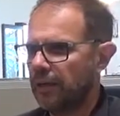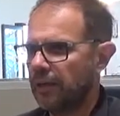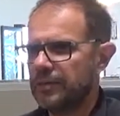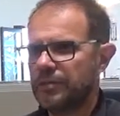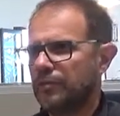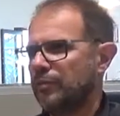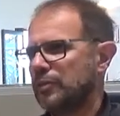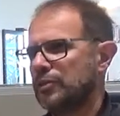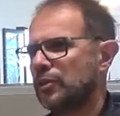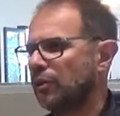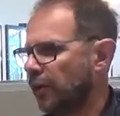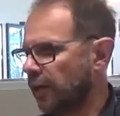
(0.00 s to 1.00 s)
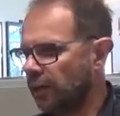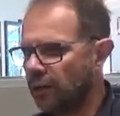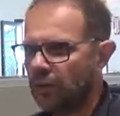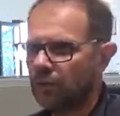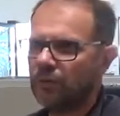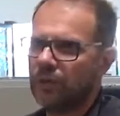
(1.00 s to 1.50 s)
less of a shock and
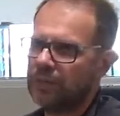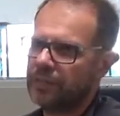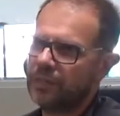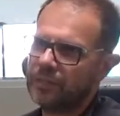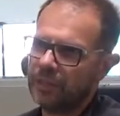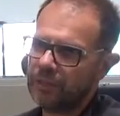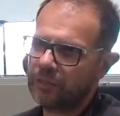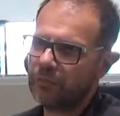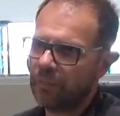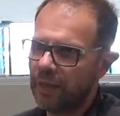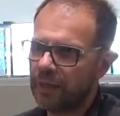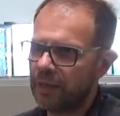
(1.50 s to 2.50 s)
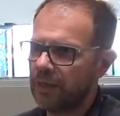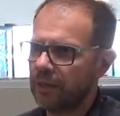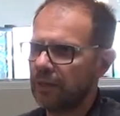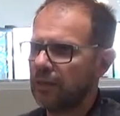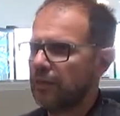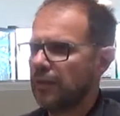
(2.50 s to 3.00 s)
awe and sensation
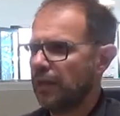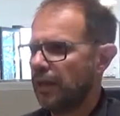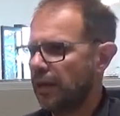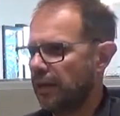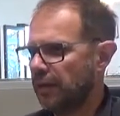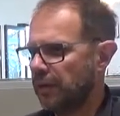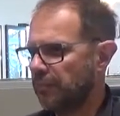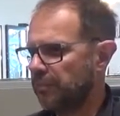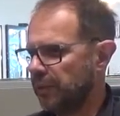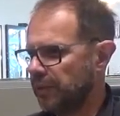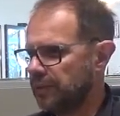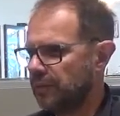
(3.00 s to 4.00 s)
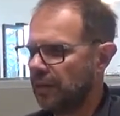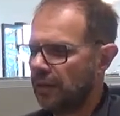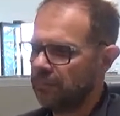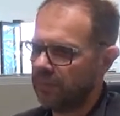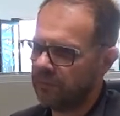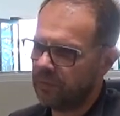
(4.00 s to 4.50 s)
making uh, piece,
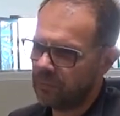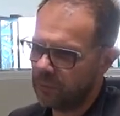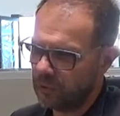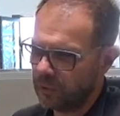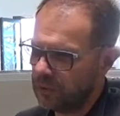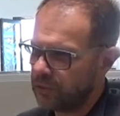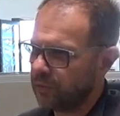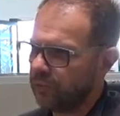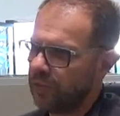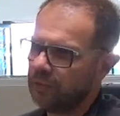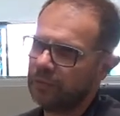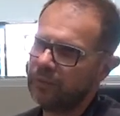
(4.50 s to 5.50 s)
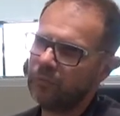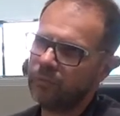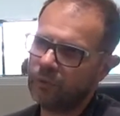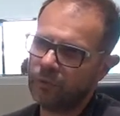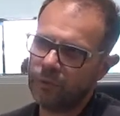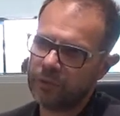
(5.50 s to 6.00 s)
and maybe more introverted,
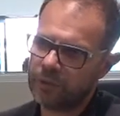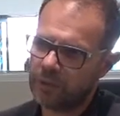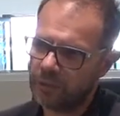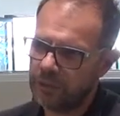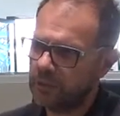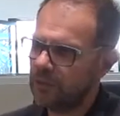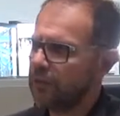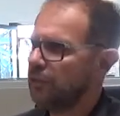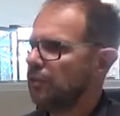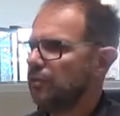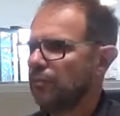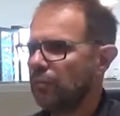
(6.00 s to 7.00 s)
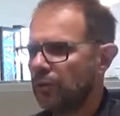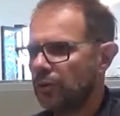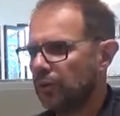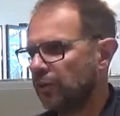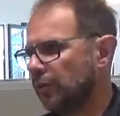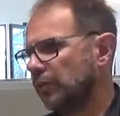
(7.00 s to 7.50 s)
more withdrawn,
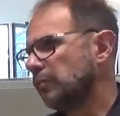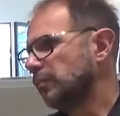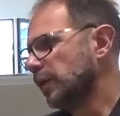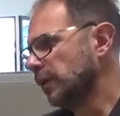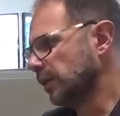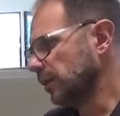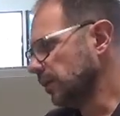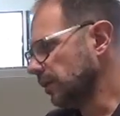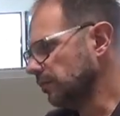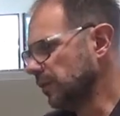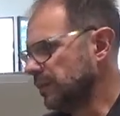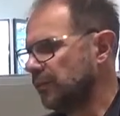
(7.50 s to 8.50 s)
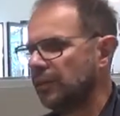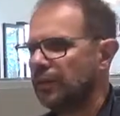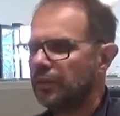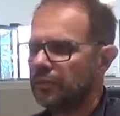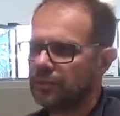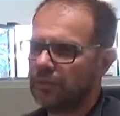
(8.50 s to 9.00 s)
more uh,
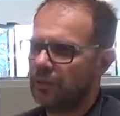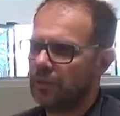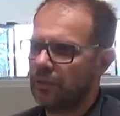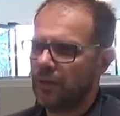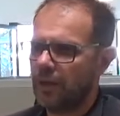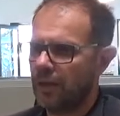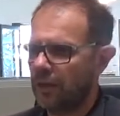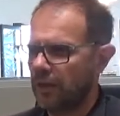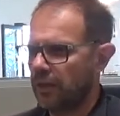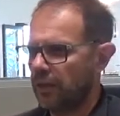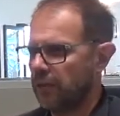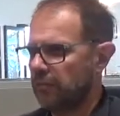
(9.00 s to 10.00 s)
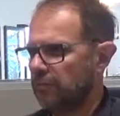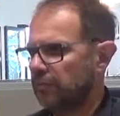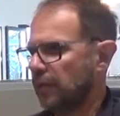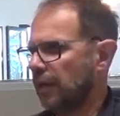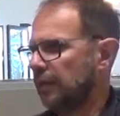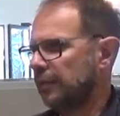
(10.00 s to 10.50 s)
mysterious.
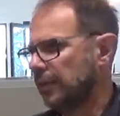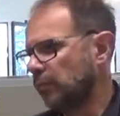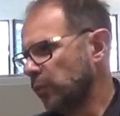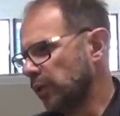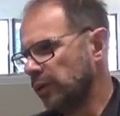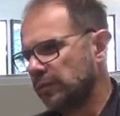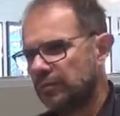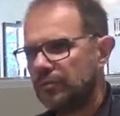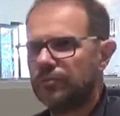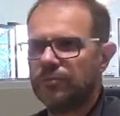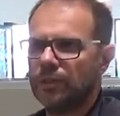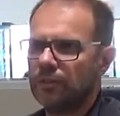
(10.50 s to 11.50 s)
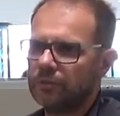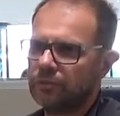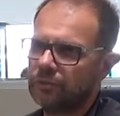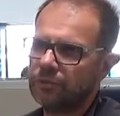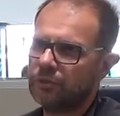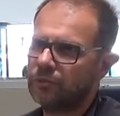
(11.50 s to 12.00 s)
And, and in that way, you know,
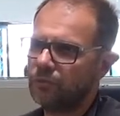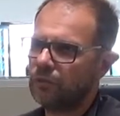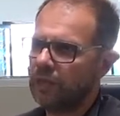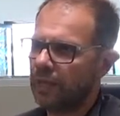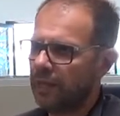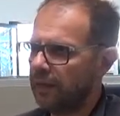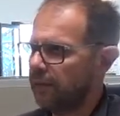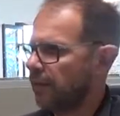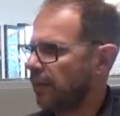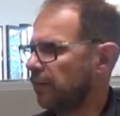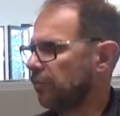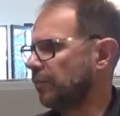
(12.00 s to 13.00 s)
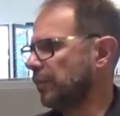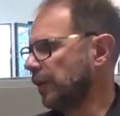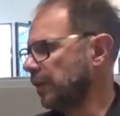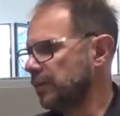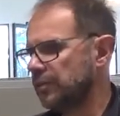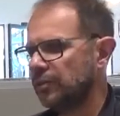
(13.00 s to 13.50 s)
so sort of to delay the kind of
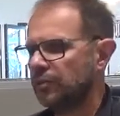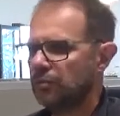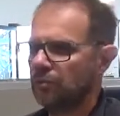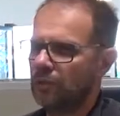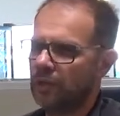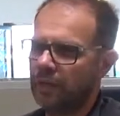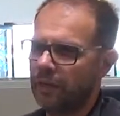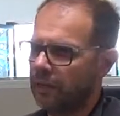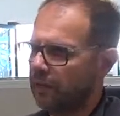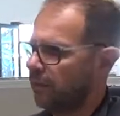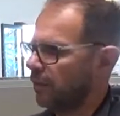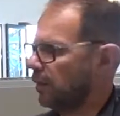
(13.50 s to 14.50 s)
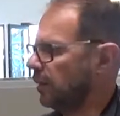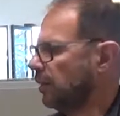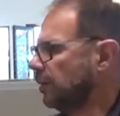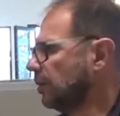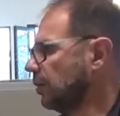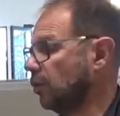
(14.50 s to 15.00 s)
apprehension, to delay
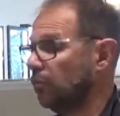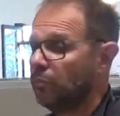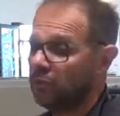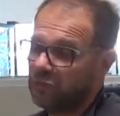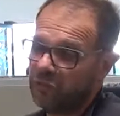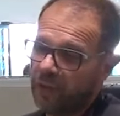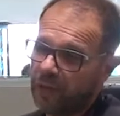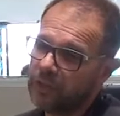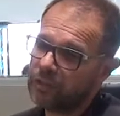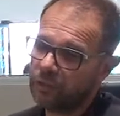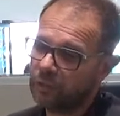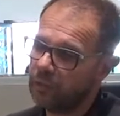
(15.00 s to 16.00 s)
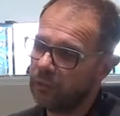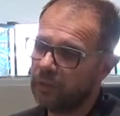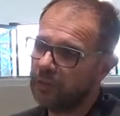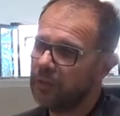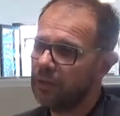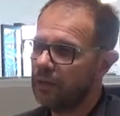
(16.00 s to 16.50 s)
the commodification
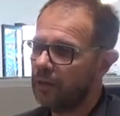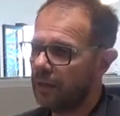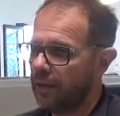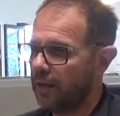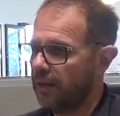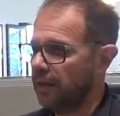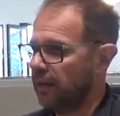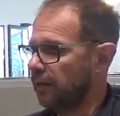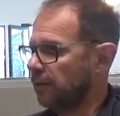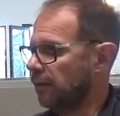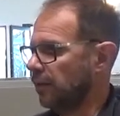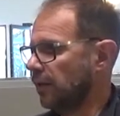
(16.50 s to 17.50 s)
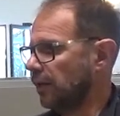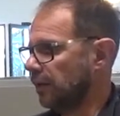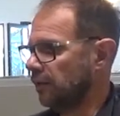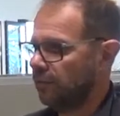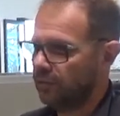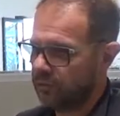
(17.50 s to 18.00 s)
even, and, and
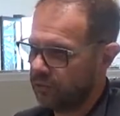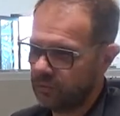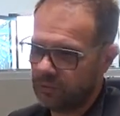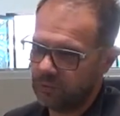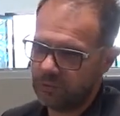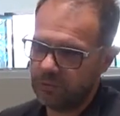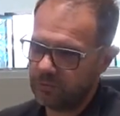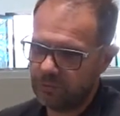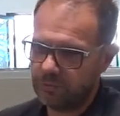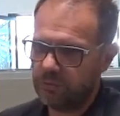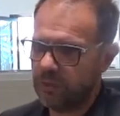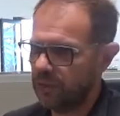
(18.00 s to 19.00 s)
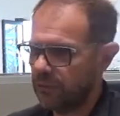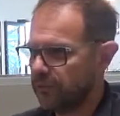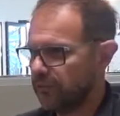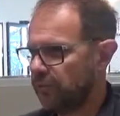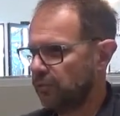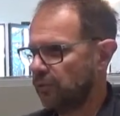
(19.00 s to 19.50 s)
even to, you know,
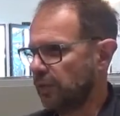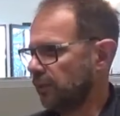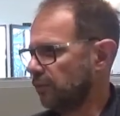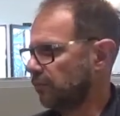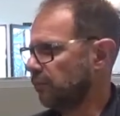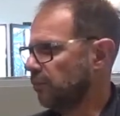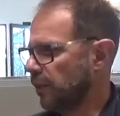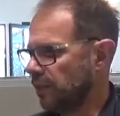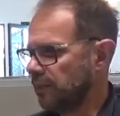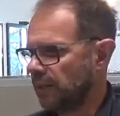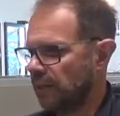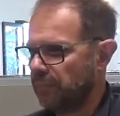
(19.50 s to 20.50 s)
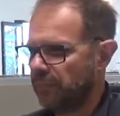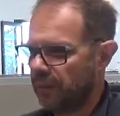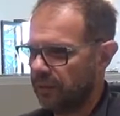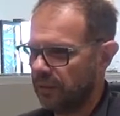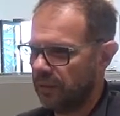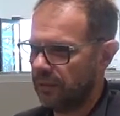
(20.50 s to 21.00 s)
to kind of mix up
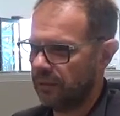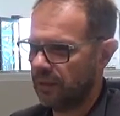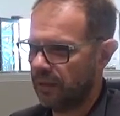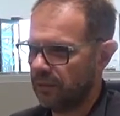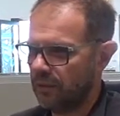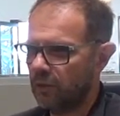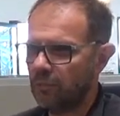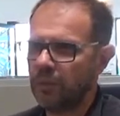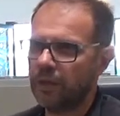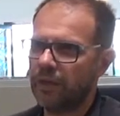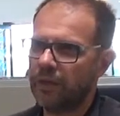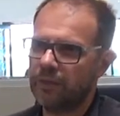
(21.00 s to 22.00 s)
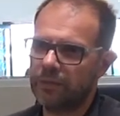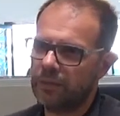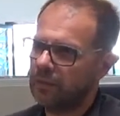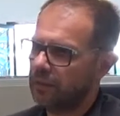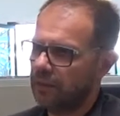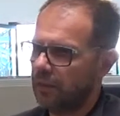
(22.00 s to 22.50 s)
and, and, and complicate
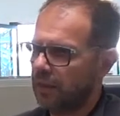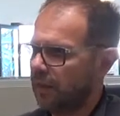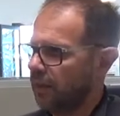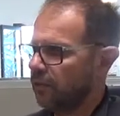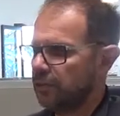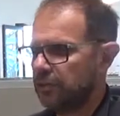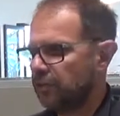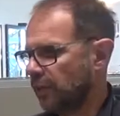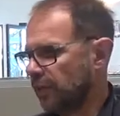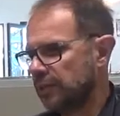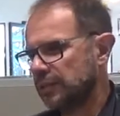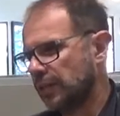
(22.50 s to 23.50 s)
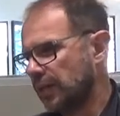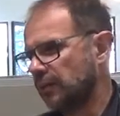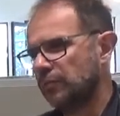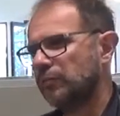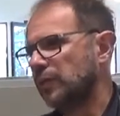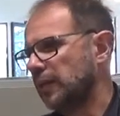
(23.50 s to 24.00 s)
uh, or strange the kind
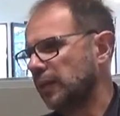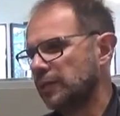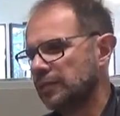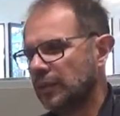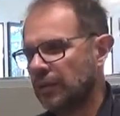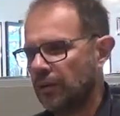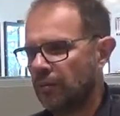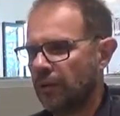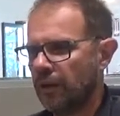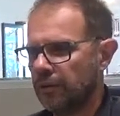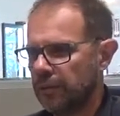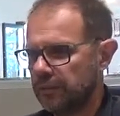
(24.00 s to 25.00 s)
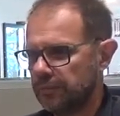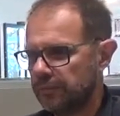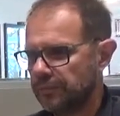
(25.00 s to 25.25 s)
of feelings in and around it.